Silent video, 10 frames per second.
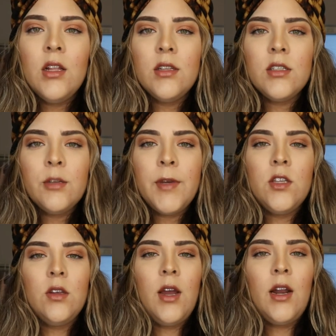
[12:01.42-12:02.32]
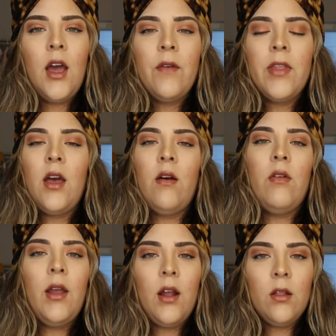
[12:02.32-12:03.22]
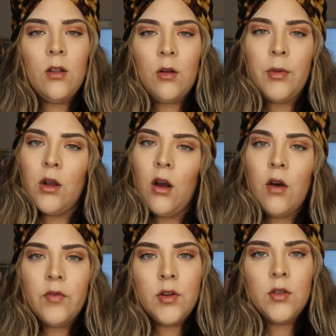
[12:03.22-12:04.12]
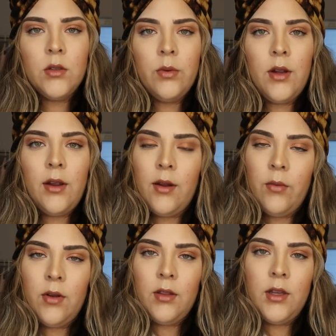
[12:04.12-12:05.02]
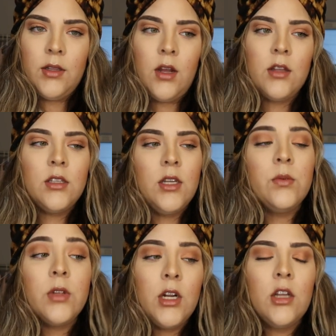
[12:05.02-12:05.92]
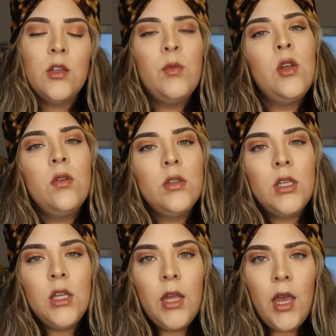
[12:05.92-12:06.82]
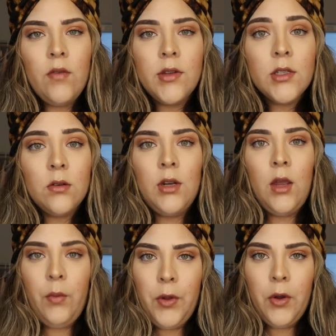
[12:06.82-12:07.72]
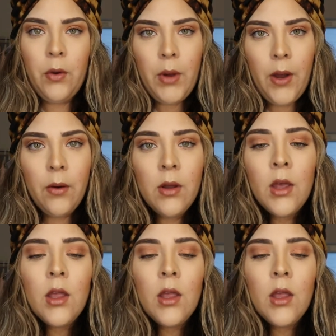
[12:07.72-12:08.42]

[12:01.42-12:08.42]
this is a piece you kind of have to have like a little bit of confidence to wear it really not it's really not something you see like every single day when you go out